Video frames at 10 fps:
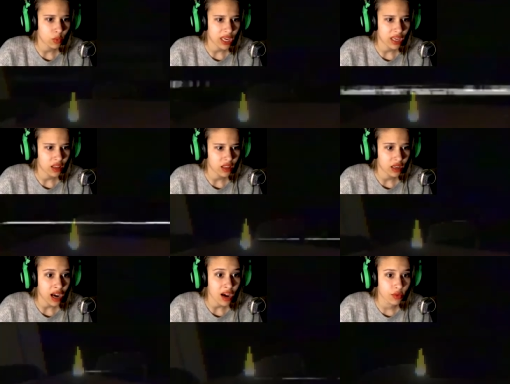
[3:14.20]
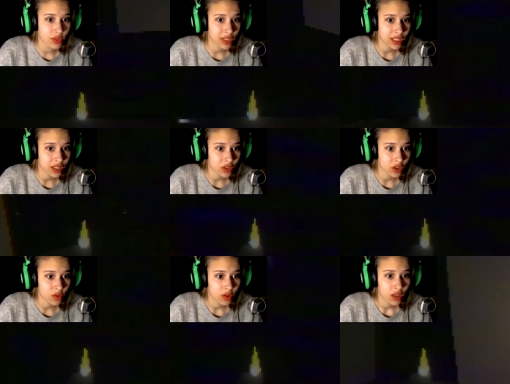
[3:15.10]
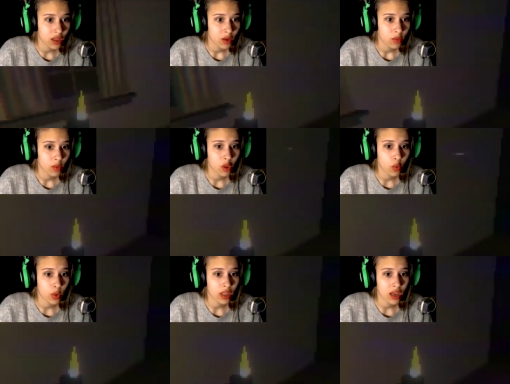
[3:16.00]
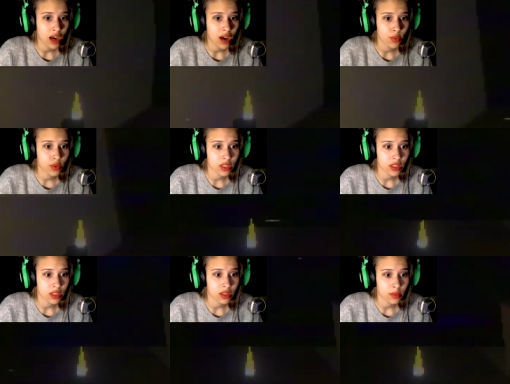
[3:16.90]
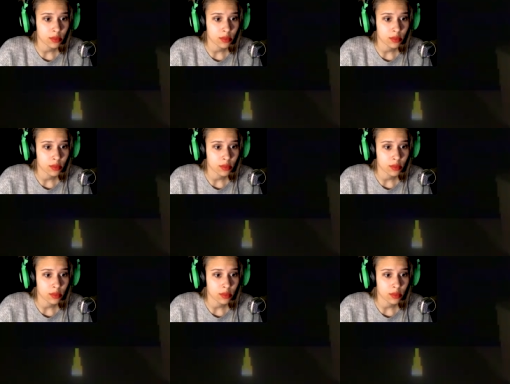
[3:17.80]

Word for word: way the house is, with the way the house is.